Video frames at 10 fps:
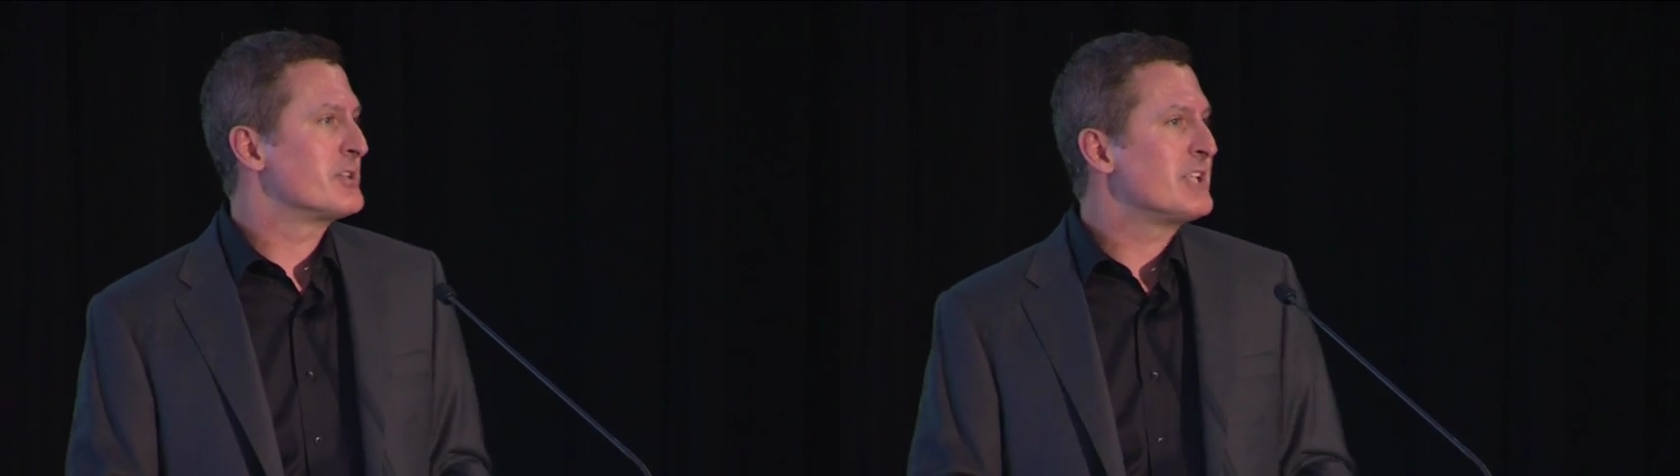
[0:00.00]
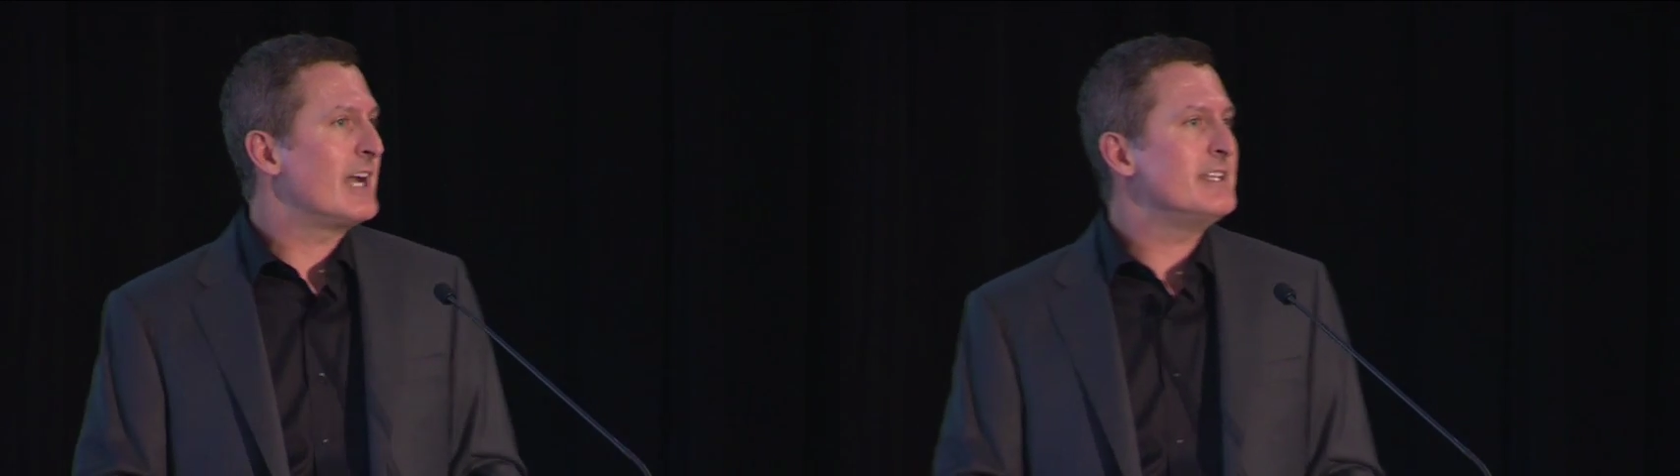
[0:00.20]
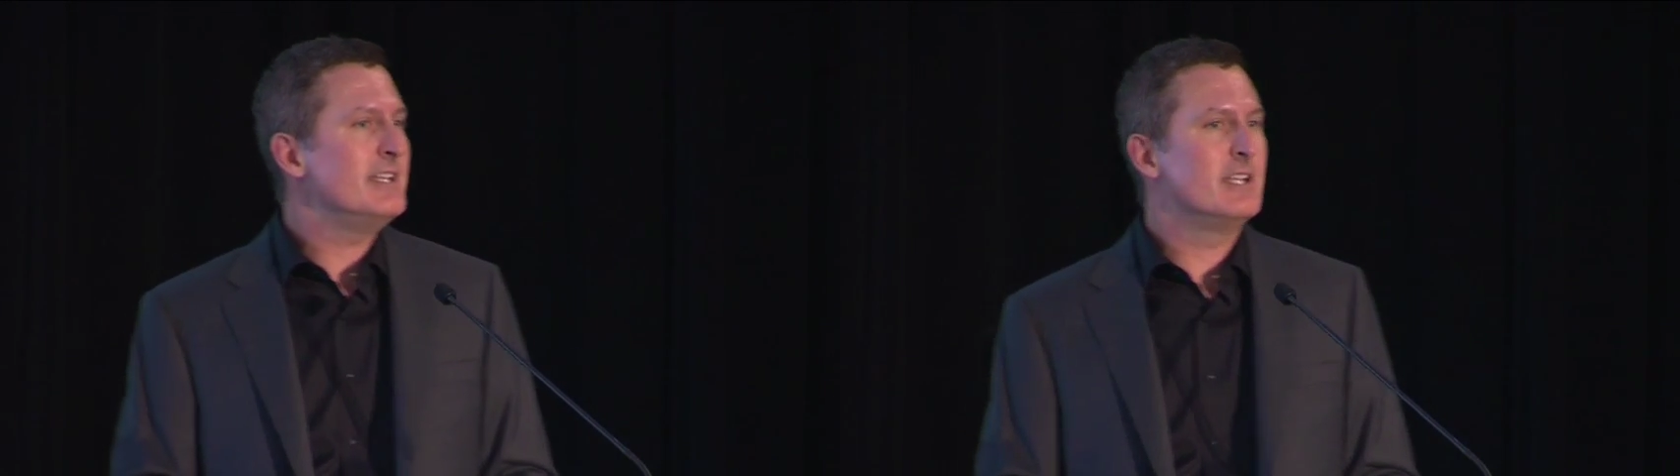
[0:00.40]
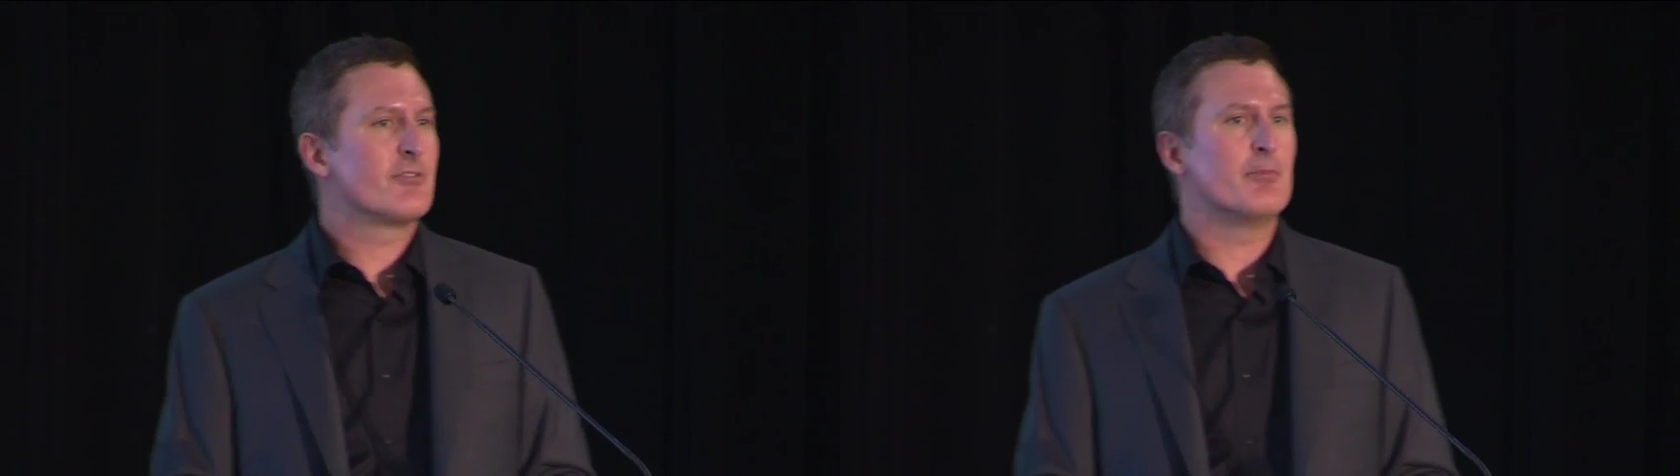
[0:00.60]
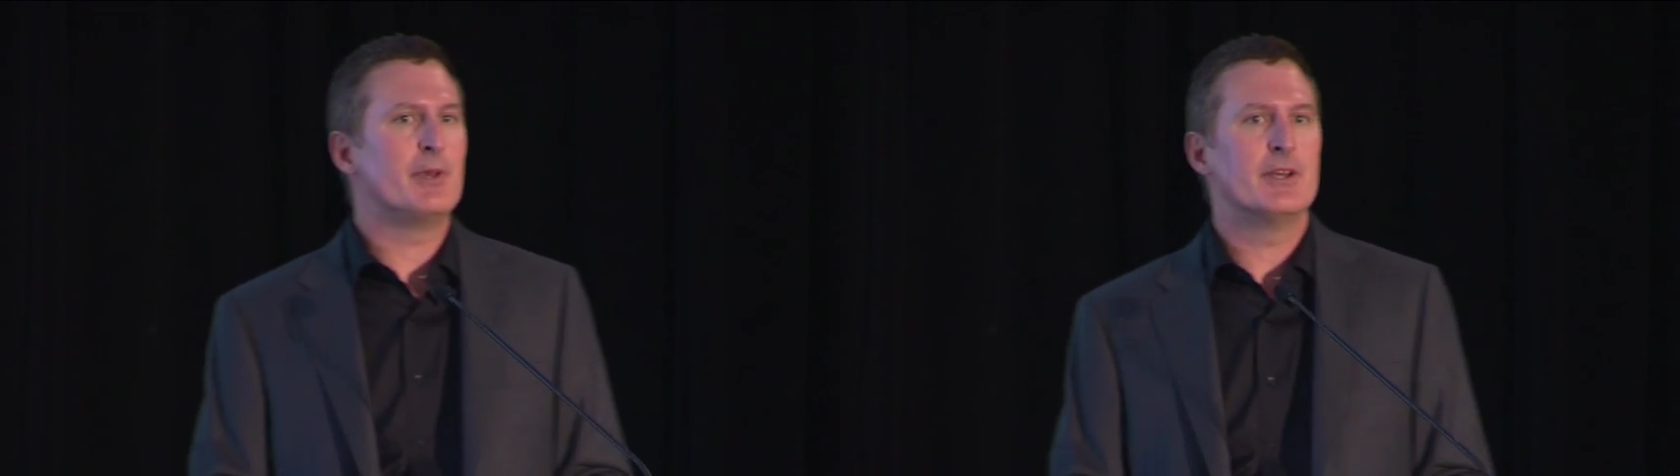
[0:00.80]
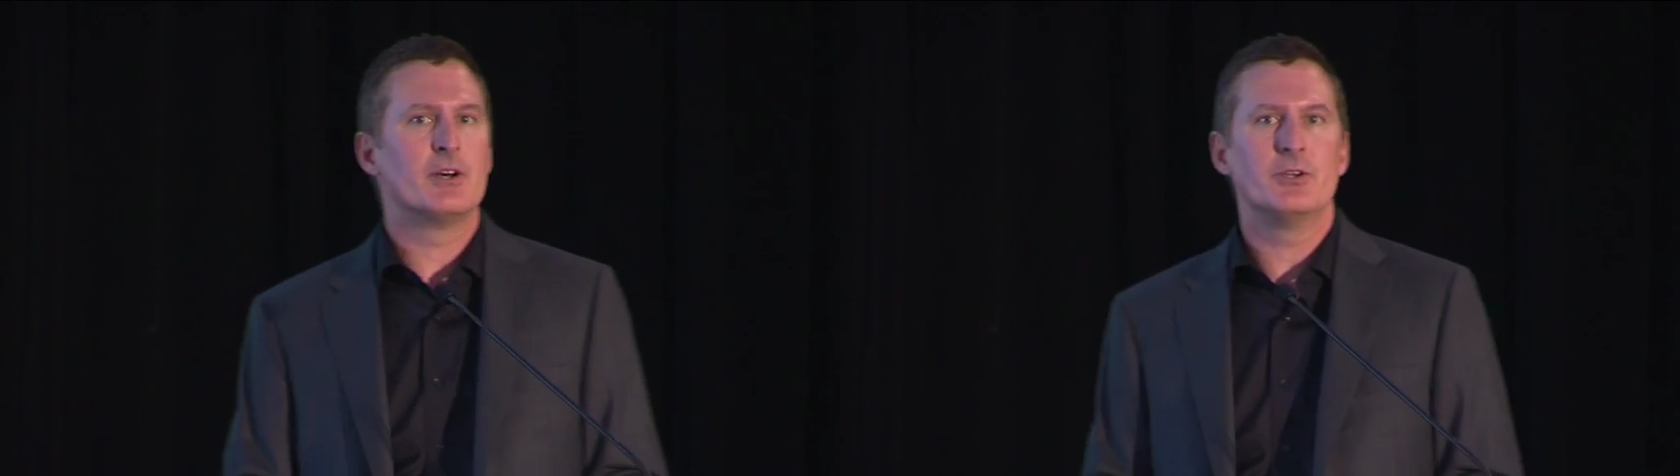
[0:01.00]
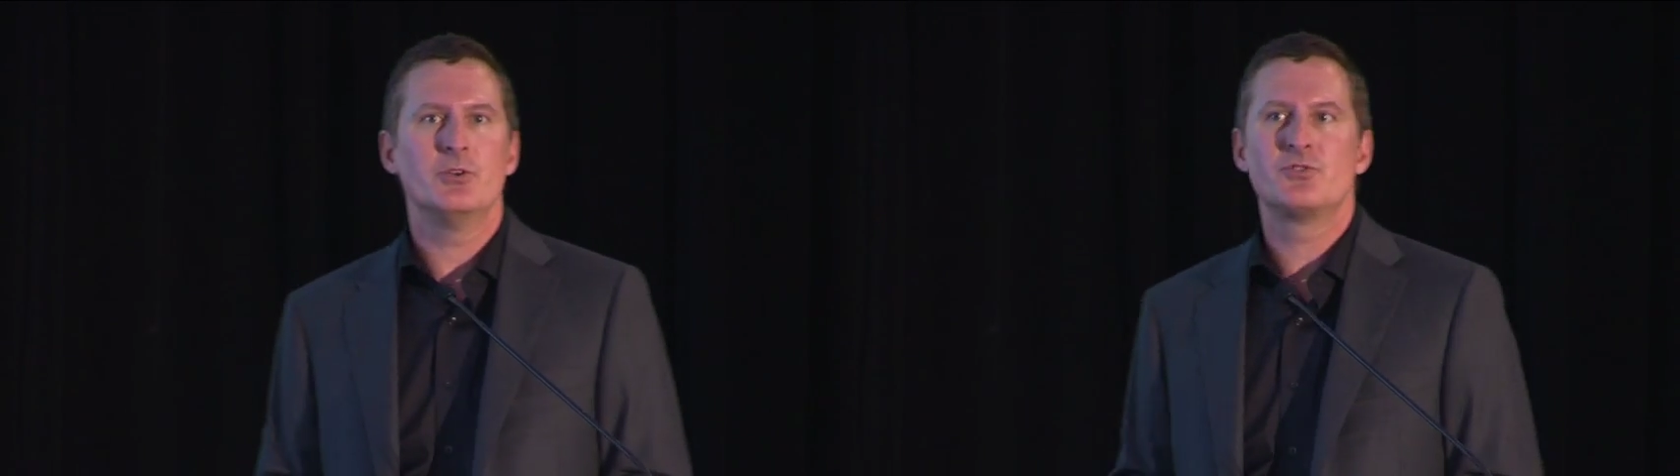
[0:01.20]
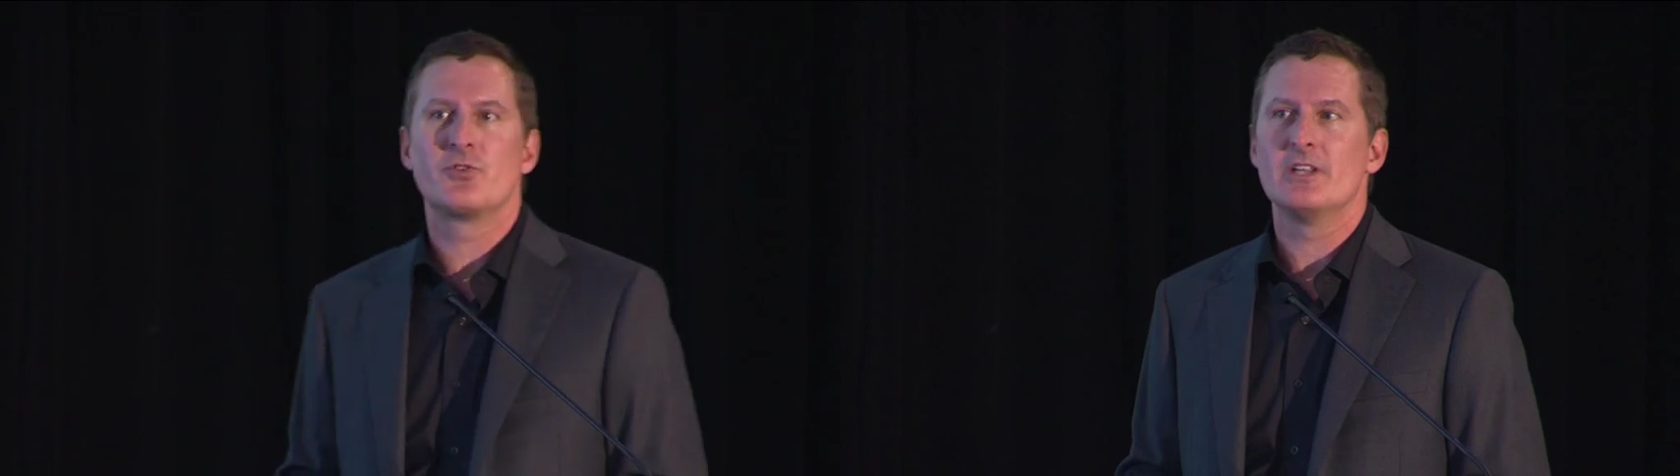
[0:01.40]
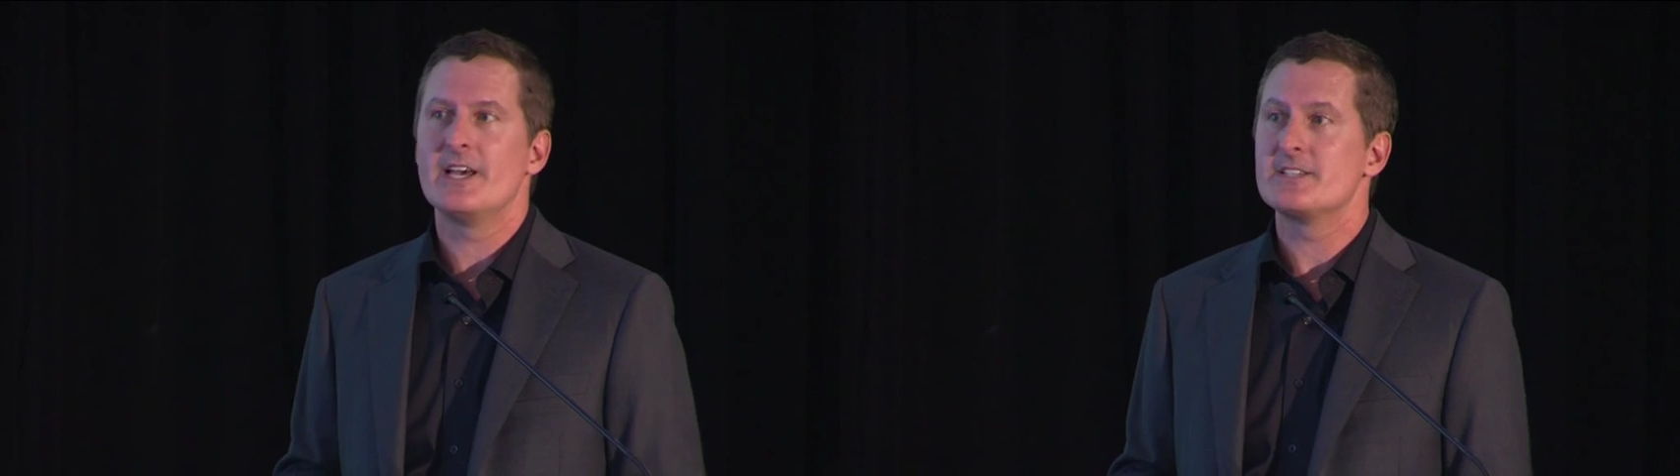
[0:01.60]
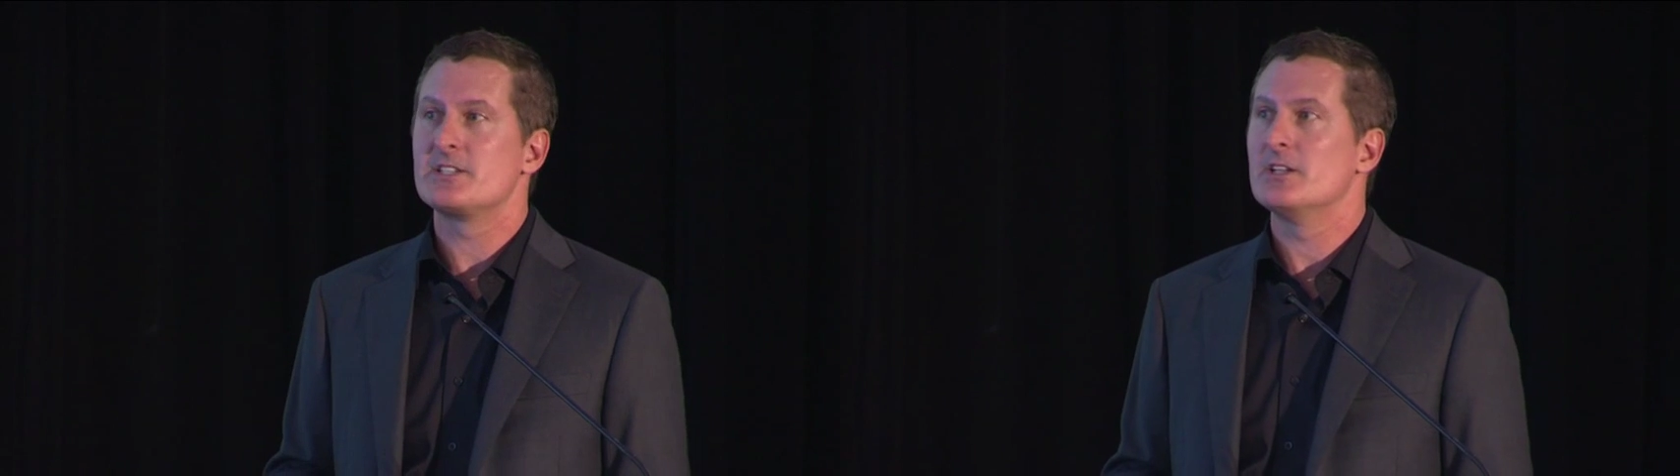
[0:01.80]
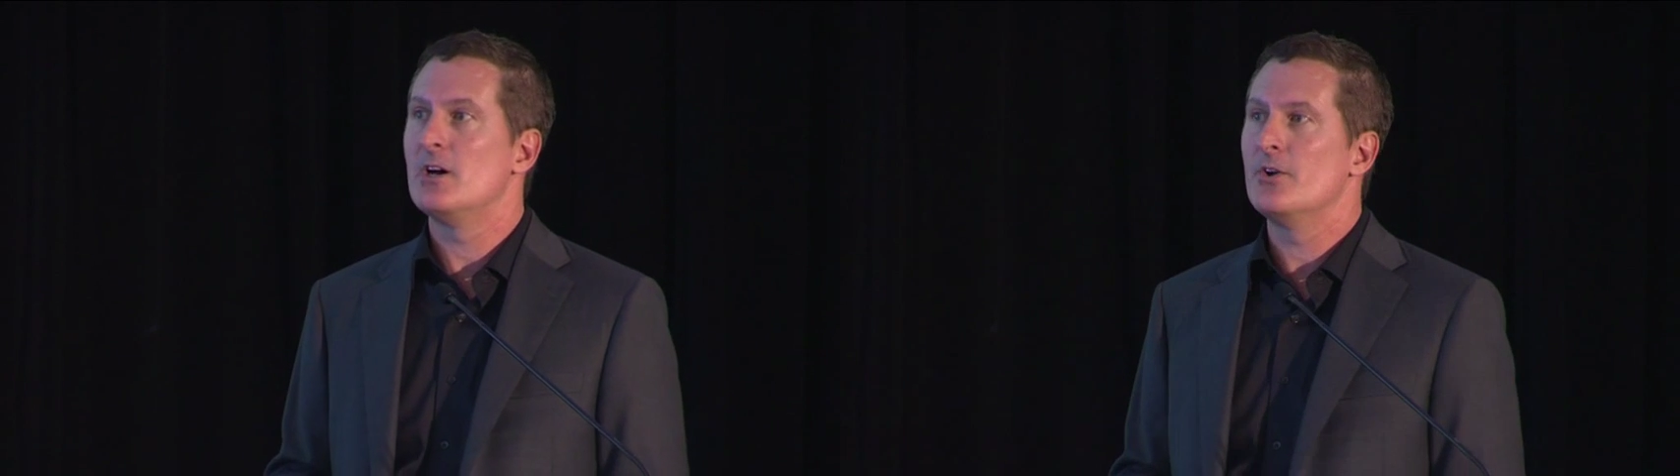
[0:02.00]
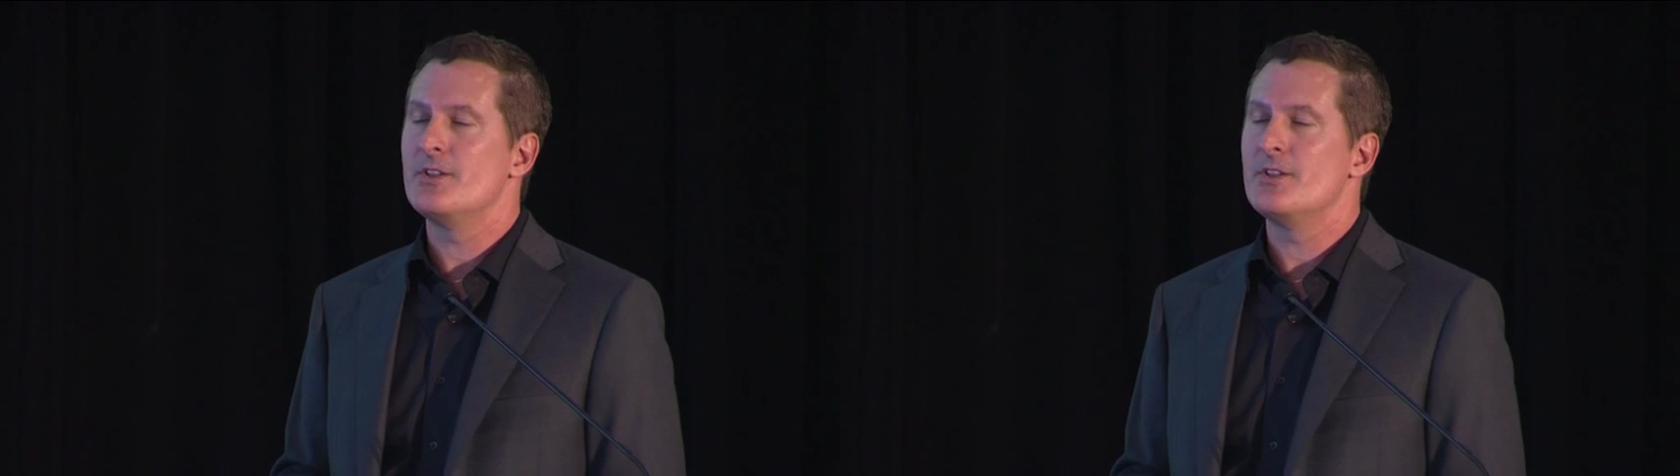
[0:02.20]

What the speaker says: there's 19 different PLUs for lettuce alone,